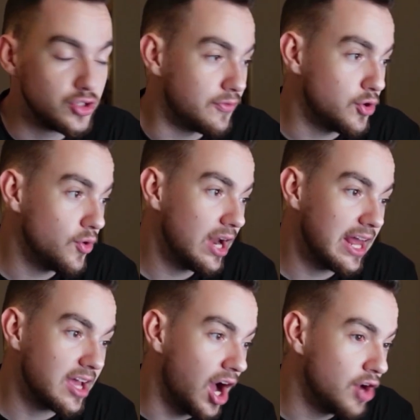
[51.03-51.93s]
So if you're at
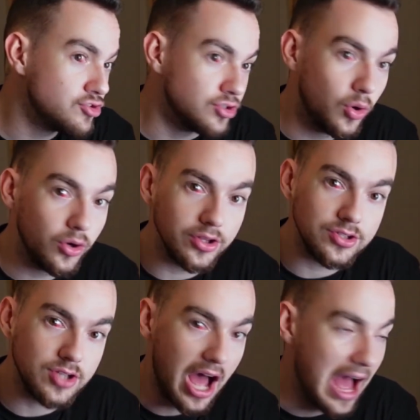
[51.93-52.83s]
like 100
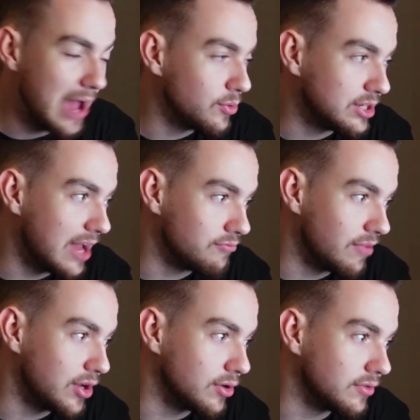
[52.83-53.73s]
orders, I would get
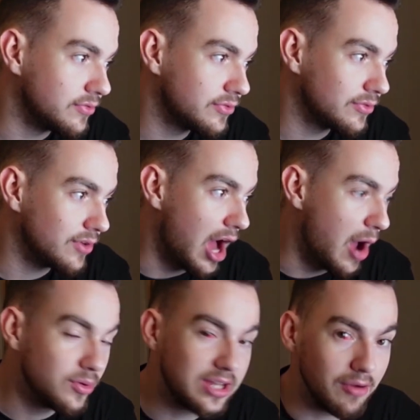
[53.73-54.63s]
rid of
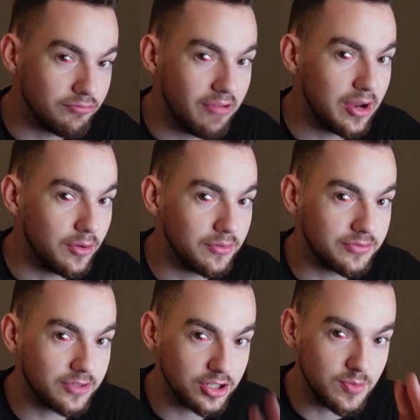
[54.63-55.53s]

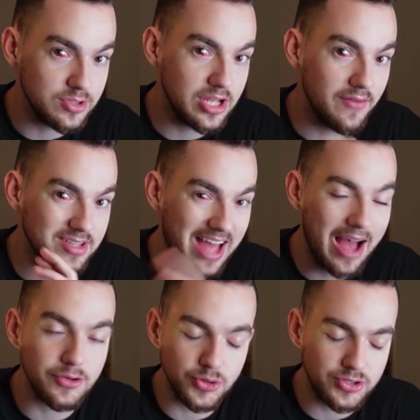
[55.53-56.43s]
customer service.
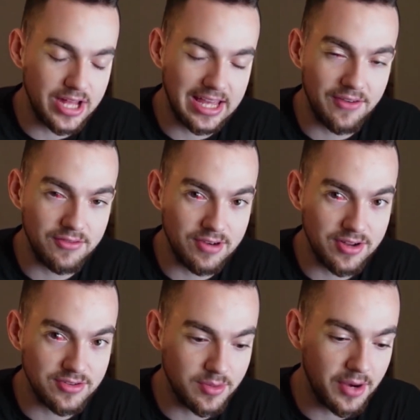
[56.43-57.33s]
Outsource that, get
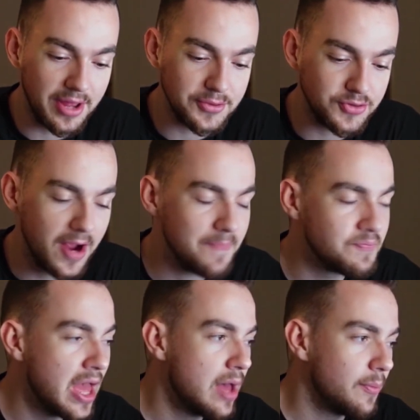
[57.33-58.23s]
rid of someone else, right?
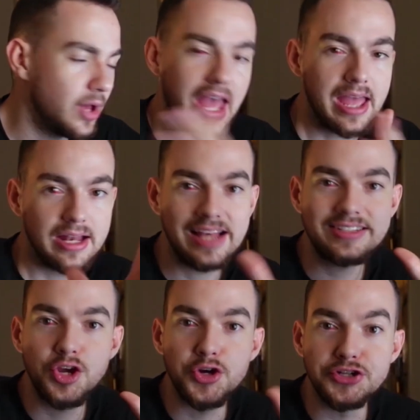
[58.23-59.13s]
But okay,
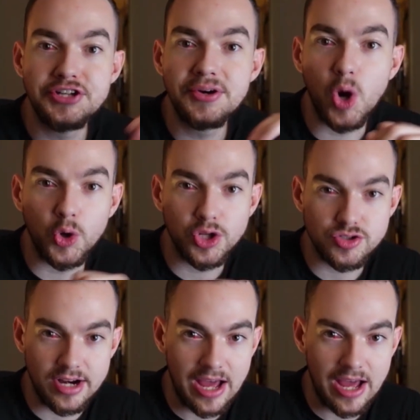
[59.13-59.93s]
let's say you're at zero orders